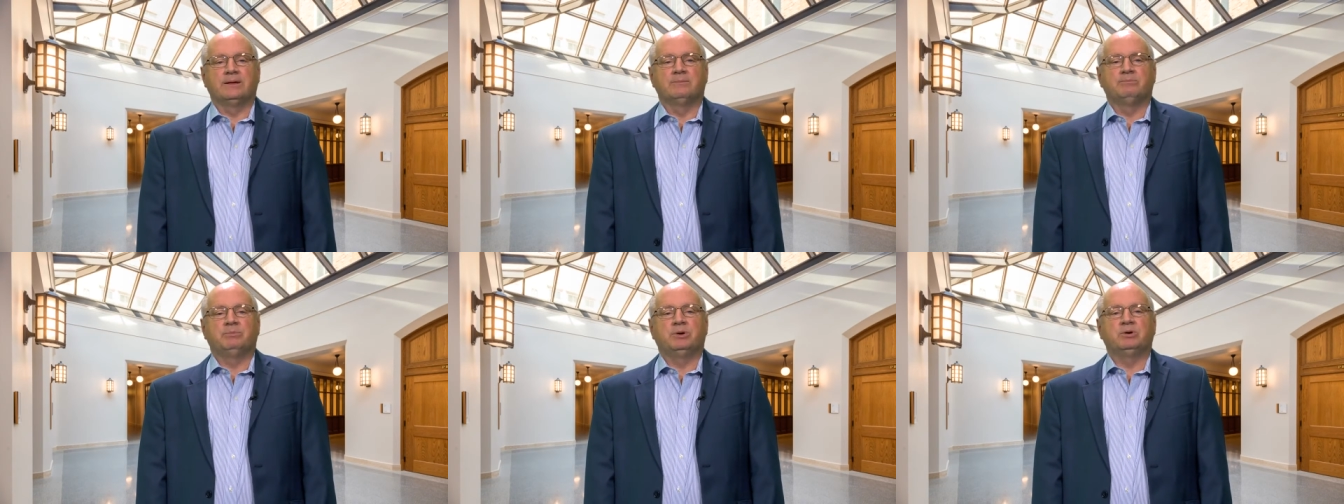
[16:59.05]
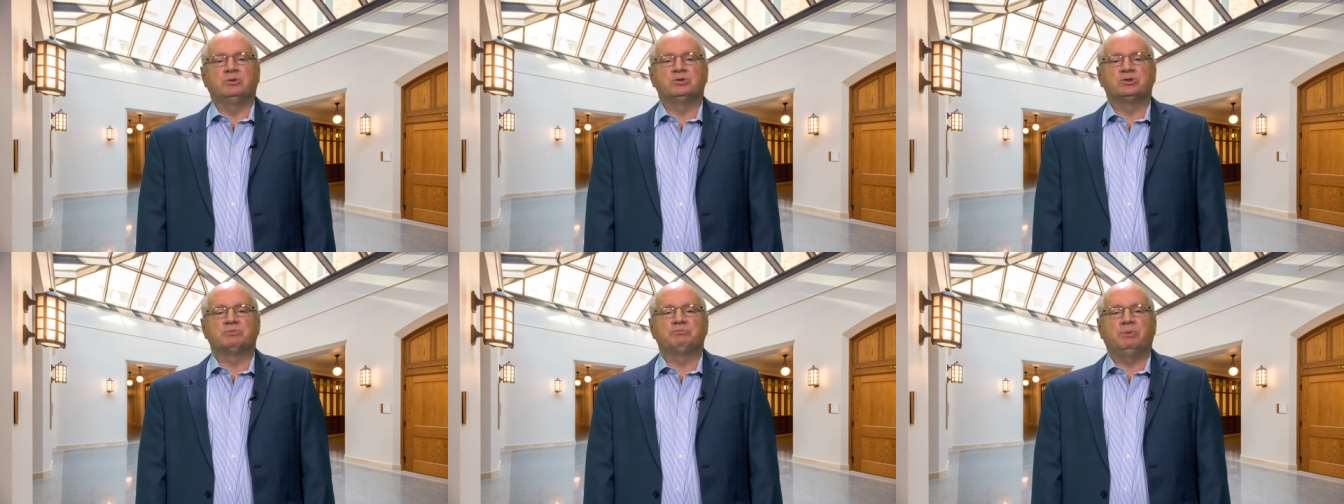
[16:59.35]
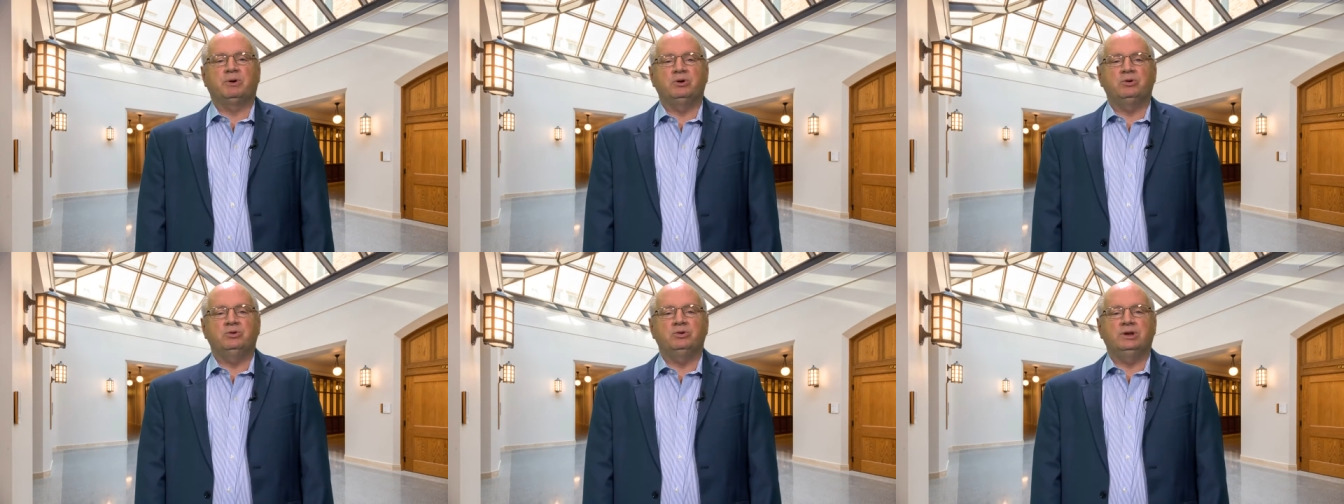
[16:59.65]

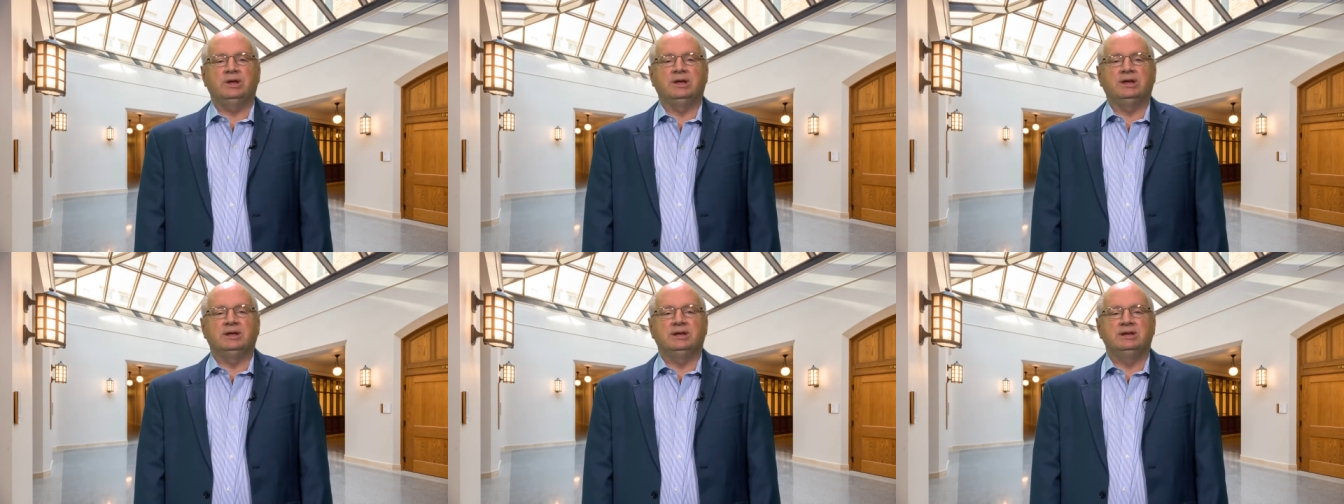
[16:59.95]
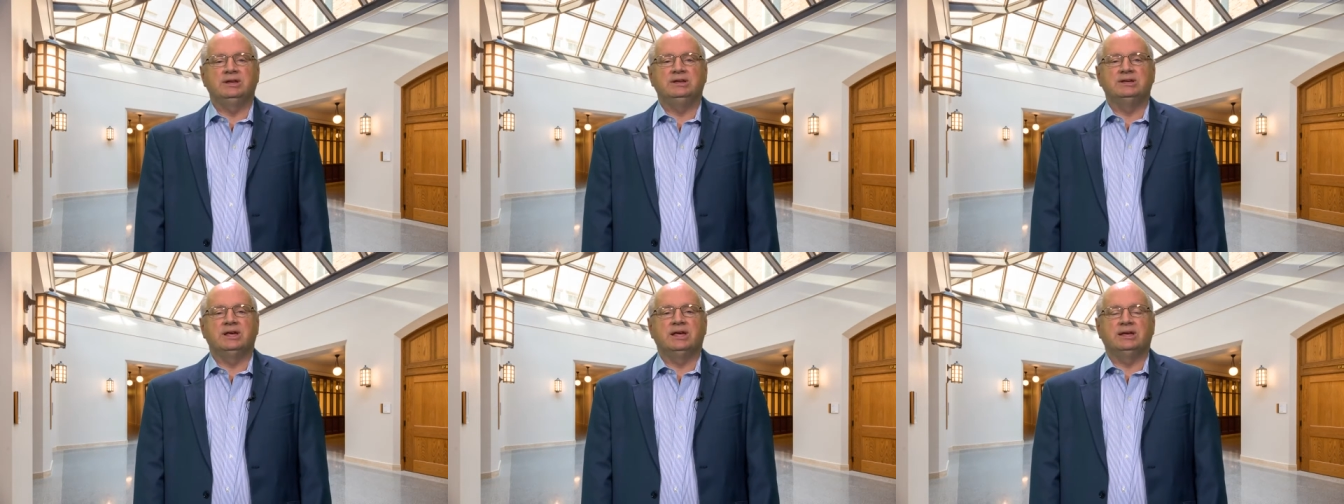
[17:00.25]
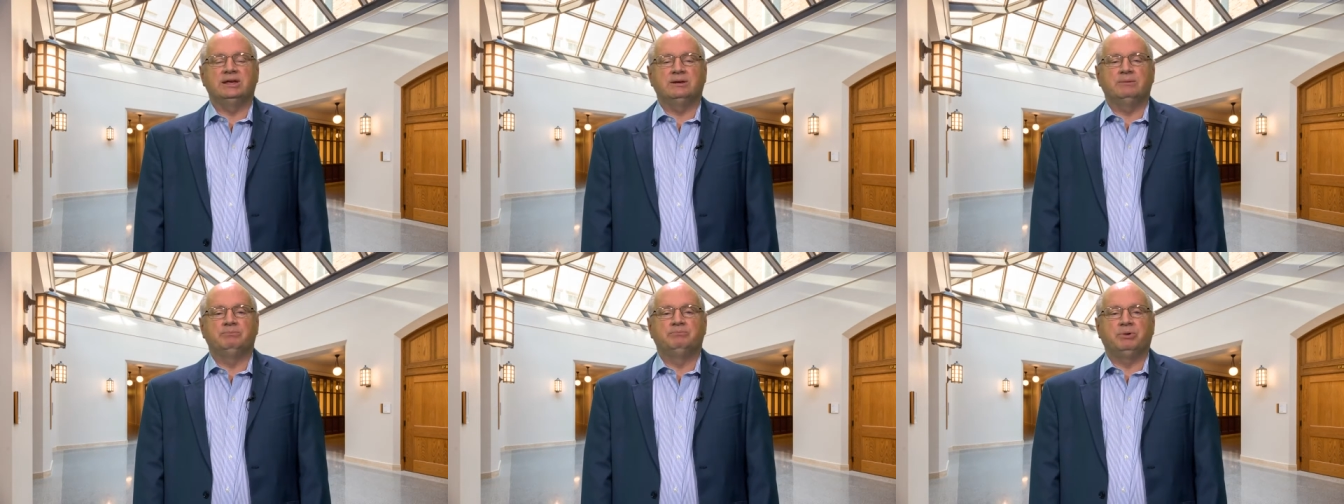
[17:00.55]
postponing, he,
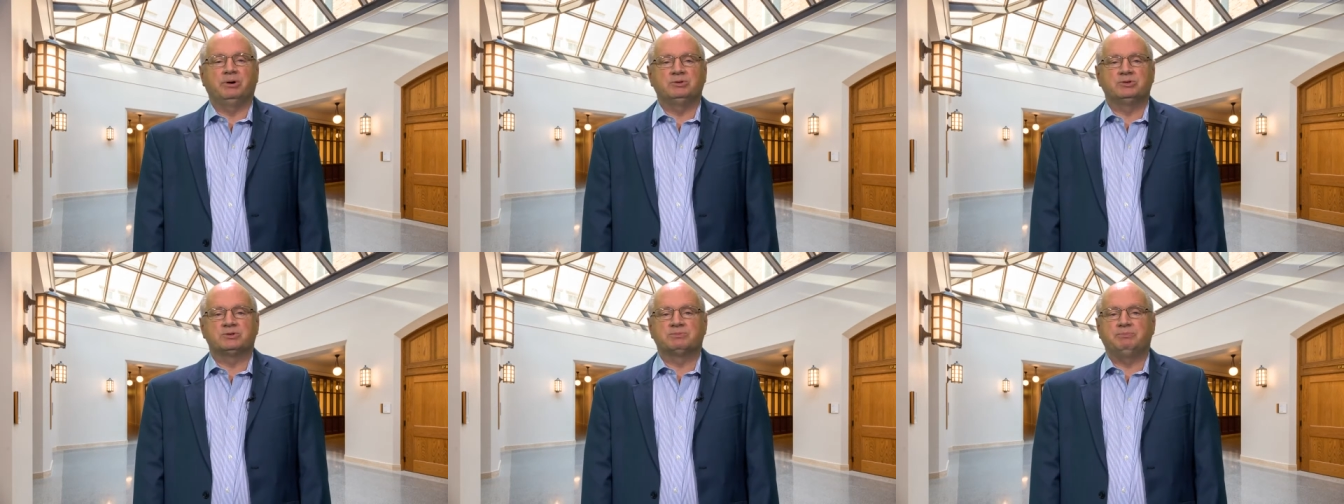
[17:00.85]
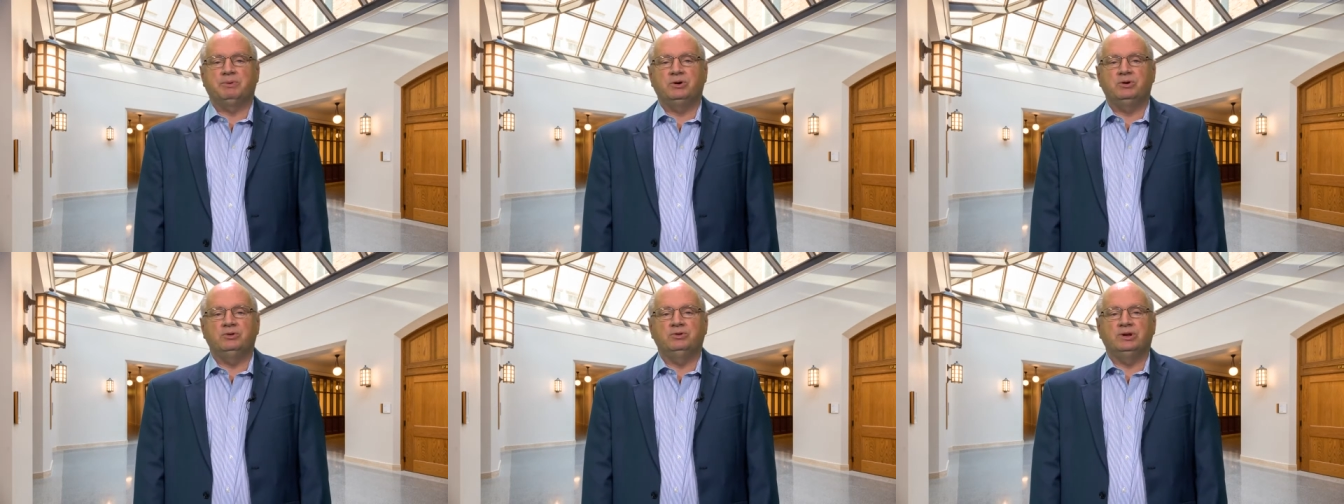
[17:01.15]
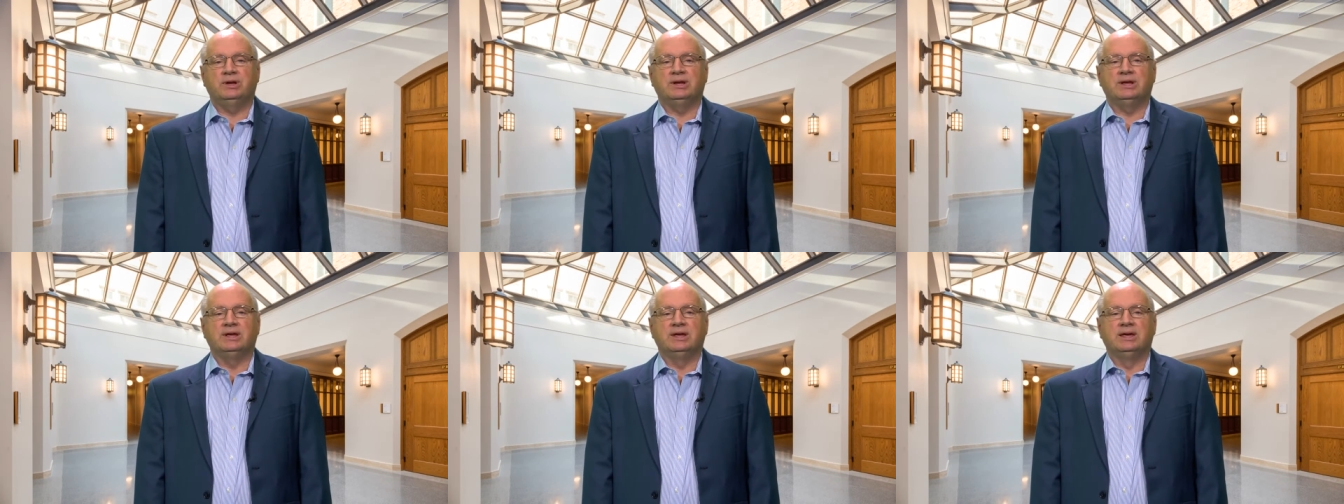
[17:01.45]

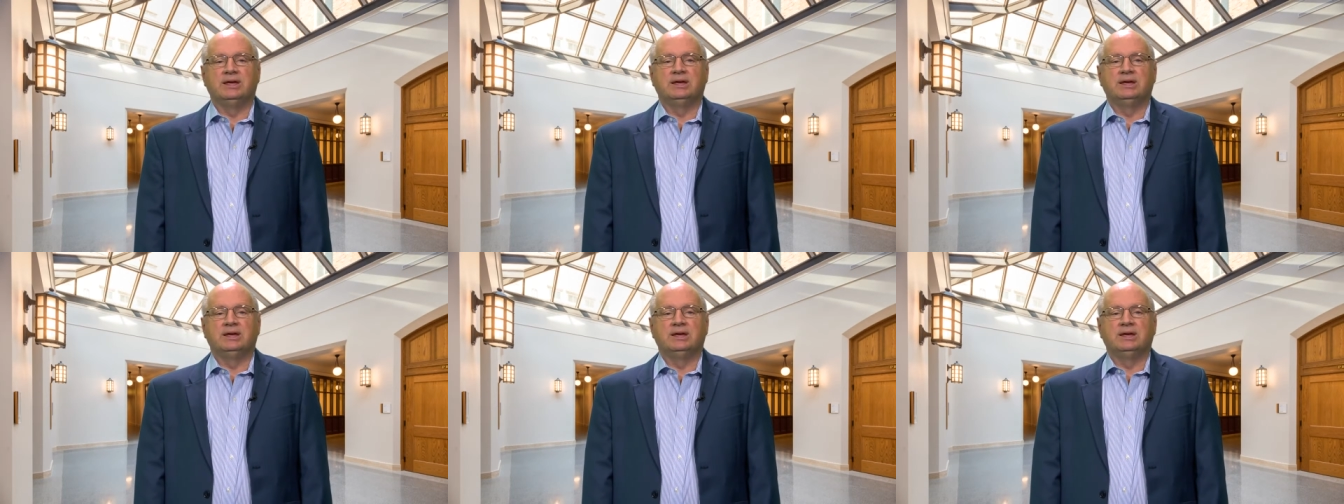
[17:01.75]
postponing